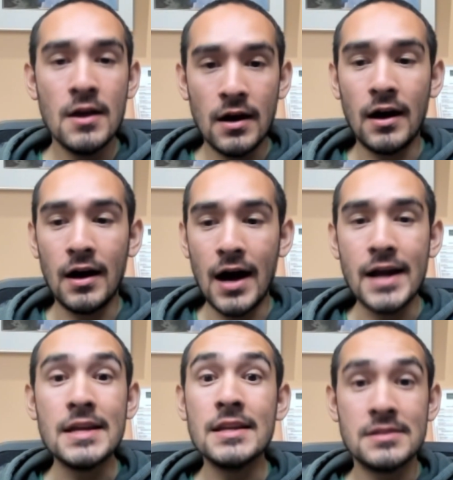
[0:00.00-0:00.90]
I
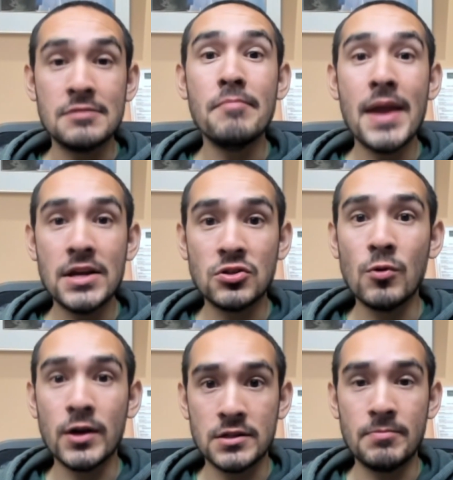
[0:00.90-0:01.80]
needed some major
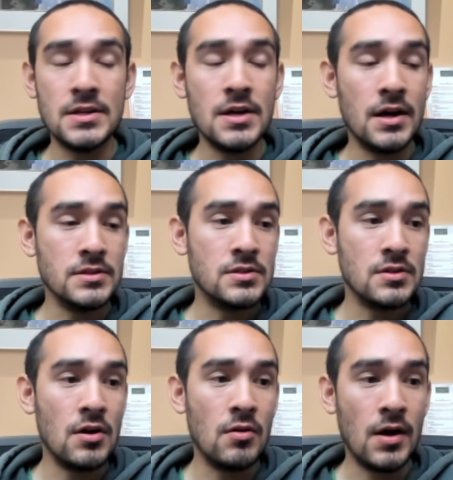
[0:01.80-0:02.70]
work to be done.
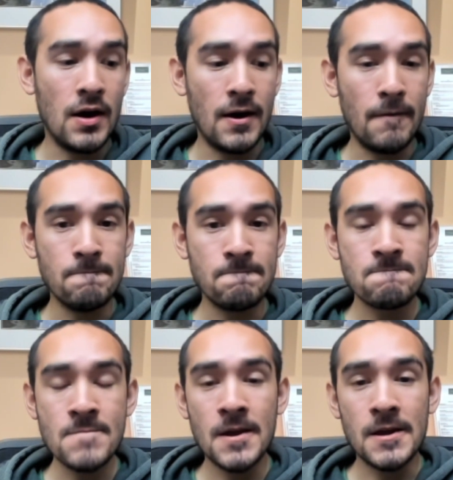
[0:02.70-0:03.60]
So
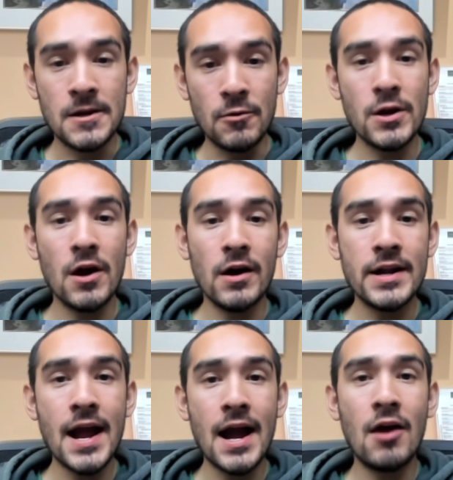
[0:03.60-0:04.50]
here we are
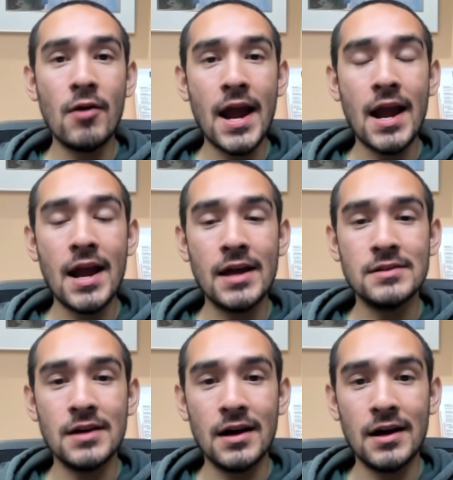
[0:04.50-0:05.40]
now,
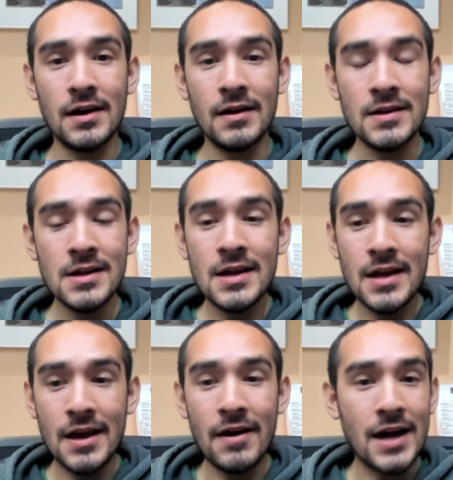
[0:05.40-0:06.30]
and
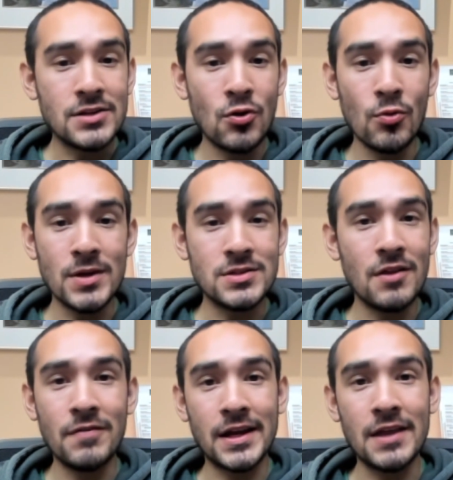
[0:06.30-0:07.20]
I told
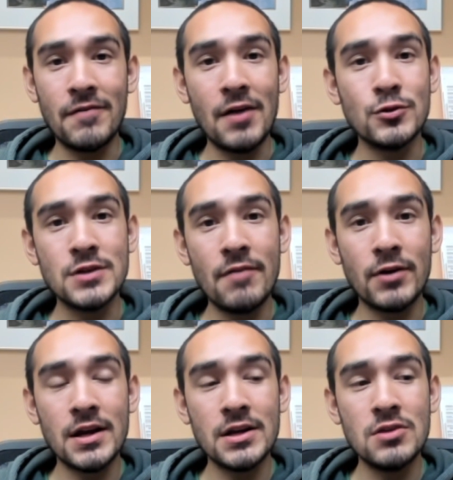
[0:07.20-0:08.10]
myself like if I was ever
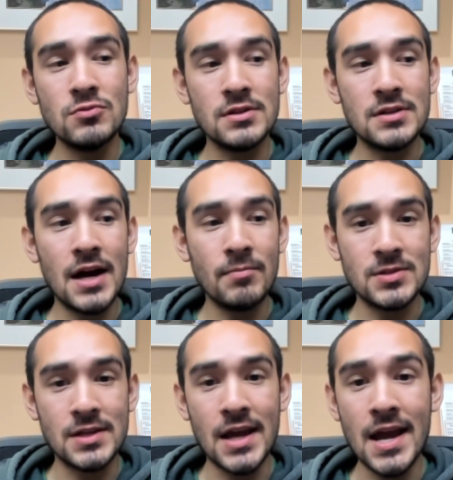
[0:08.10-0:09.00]
going to use the
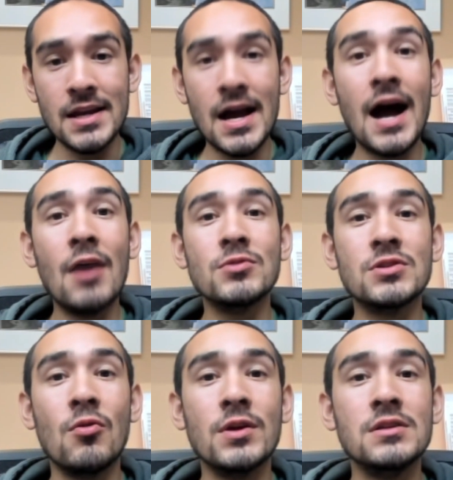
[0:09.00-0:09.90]
timeless again, I was
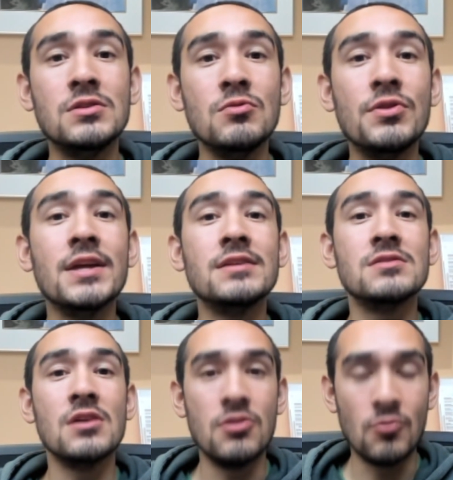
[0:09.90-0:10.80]
going to do
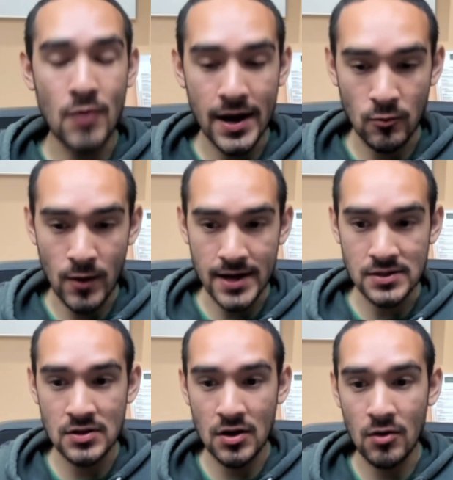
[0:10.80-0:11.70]
things the right way.
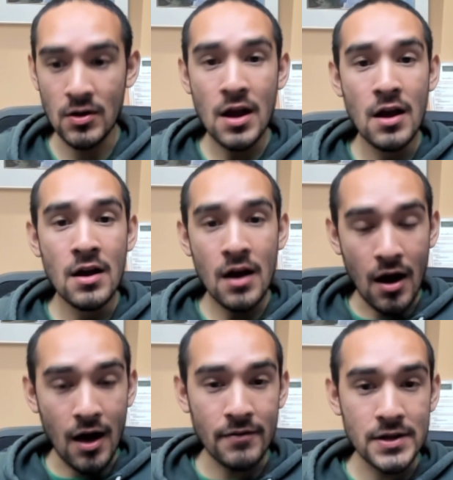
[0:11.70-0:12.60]
So
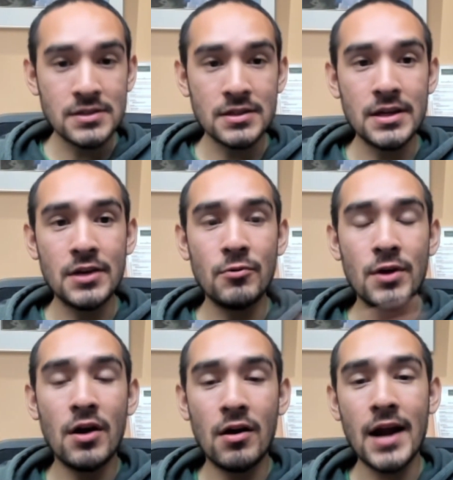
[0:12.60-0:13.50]
obviously here we
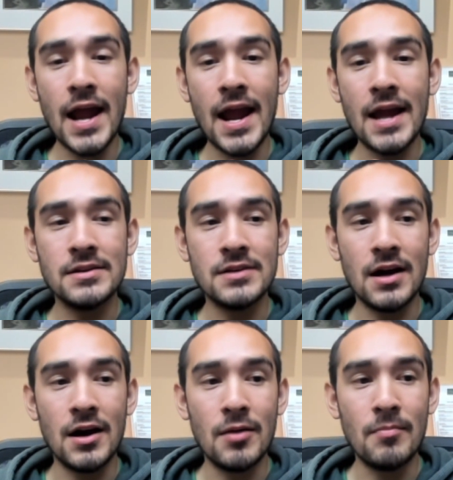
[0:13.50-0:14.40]
are, and
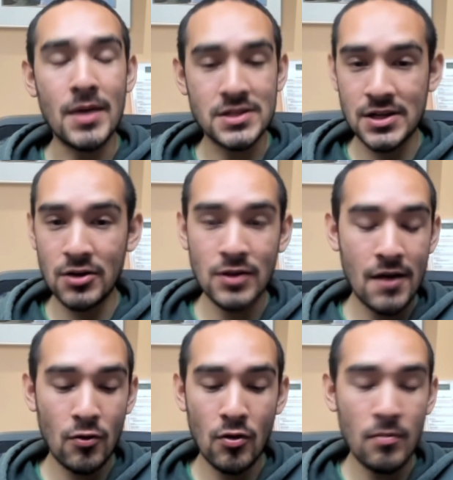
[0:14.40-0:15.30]
my skill
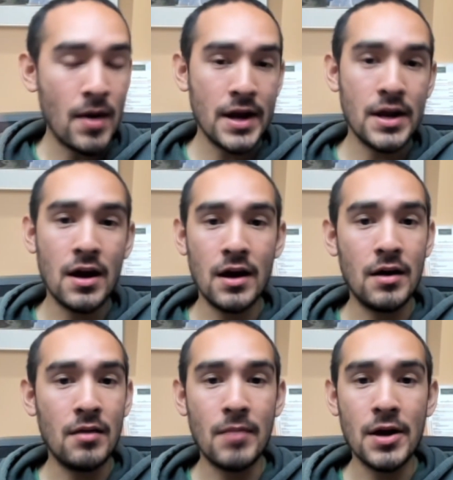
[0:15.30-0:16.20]
level,
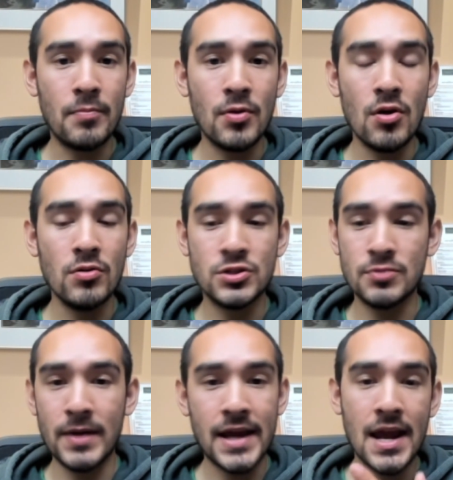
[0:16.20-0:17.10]
my approach,
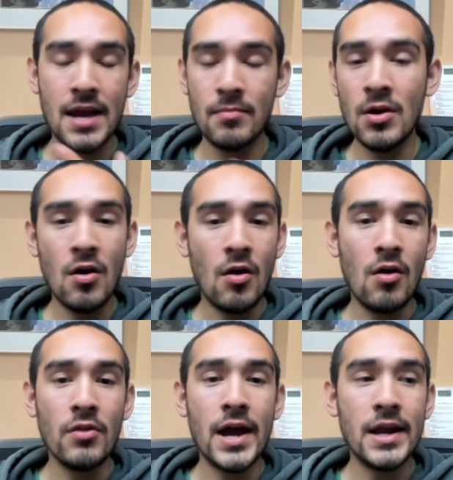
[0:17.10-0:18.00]
my game,
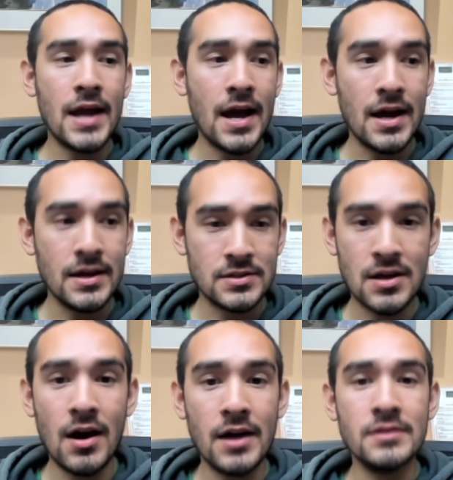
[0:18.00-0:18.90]
all that has
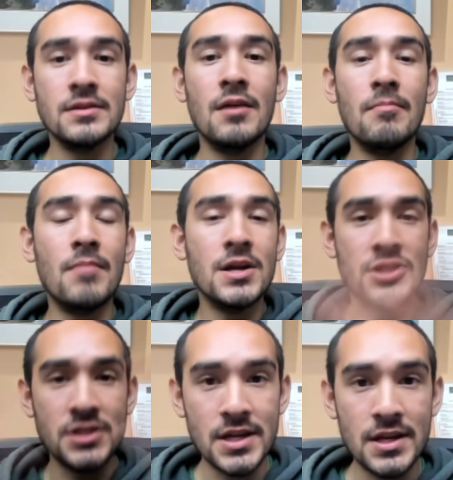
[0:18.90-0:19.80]
gotten a
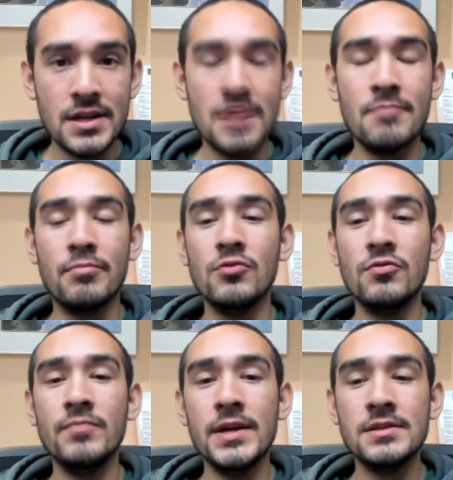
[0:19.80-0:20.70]
much needed
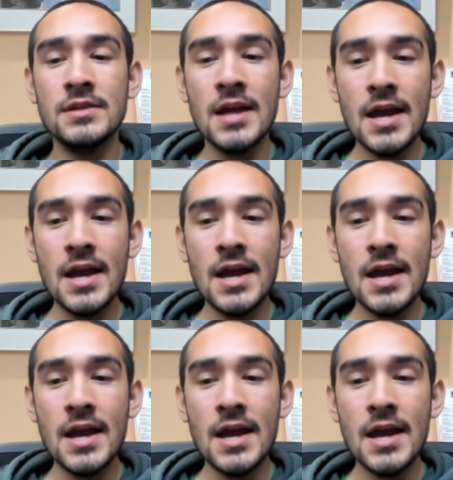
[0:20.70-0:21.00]
improvement.